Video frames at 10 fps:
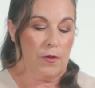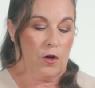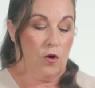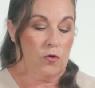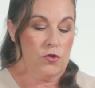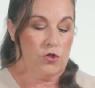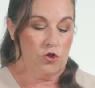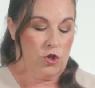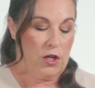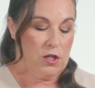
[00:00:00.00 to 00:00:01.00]

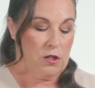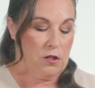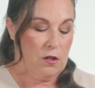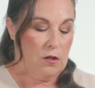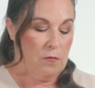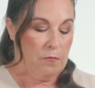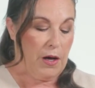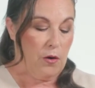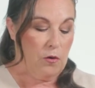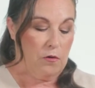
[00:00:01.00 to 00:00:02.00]
concentrated,
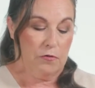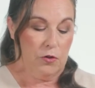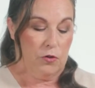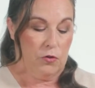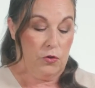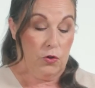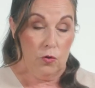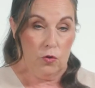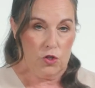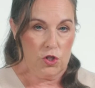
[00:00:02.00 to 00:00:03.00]
powerful
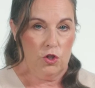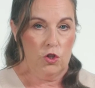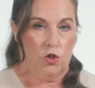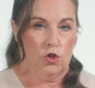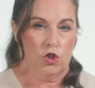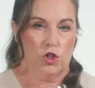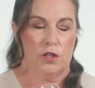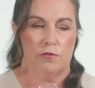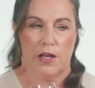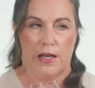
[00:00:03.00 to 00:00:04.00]
note, you should
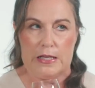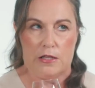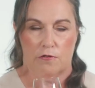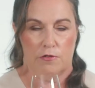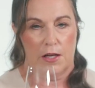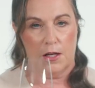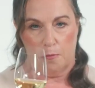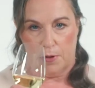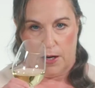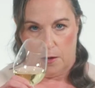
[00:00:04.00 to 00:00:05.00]
have a hint of vanilla
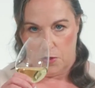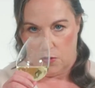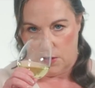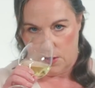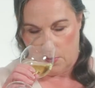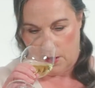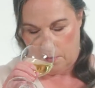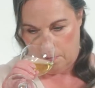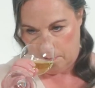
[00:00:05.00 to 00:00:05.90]
perhaps on this wine.